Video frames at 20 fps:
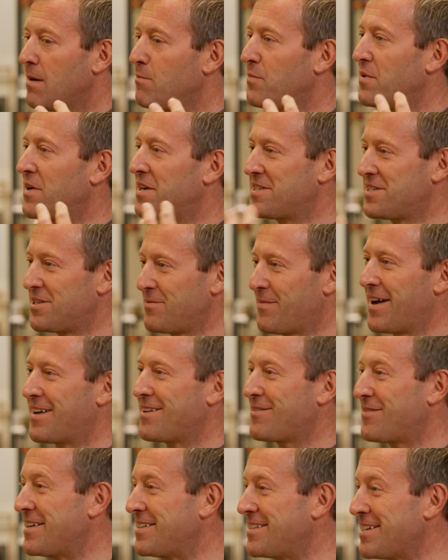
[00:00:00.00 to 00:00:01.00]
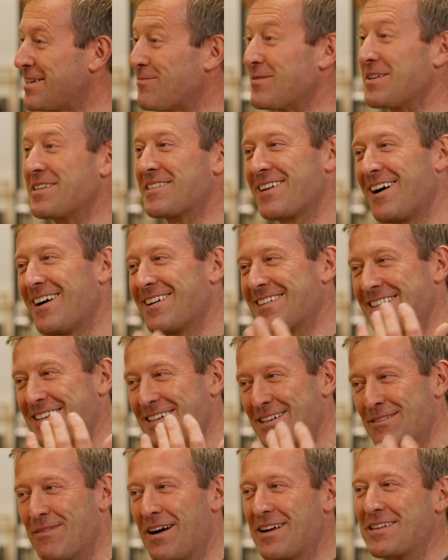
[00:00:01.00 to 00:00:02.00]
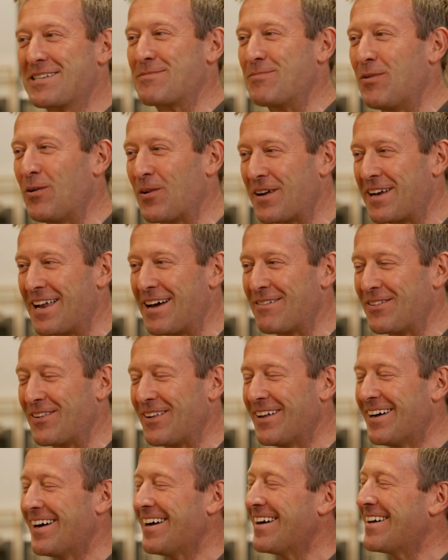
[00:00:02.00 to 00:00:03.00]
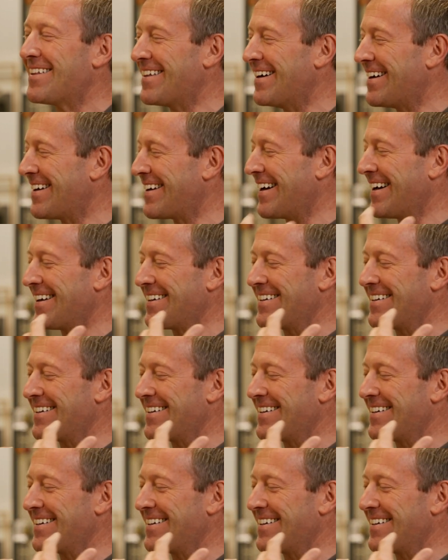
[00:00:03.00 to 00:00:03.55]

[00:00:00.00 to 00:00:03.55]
But as you might have hinted, we started at a much smaller level that,